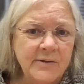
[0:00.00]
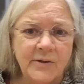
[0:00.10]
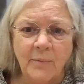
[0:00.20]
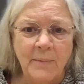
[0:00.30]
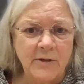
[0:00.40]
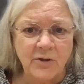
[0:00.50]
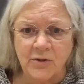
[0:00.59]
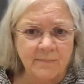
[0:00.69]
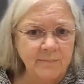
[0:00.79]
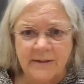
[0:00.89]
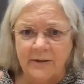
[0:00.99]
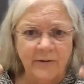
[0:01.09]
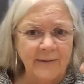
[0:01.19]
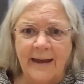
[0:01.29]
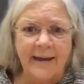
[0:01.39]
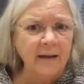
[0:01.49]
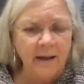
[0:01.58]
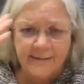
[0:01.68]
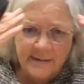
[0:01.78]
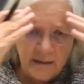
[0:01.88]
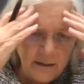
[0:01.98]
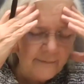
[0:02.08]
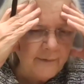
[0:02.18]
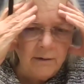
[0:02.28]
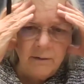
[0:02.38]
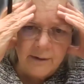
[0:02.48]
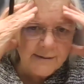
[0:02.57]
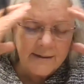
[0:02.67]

so much deer in the headlights kind of, oh,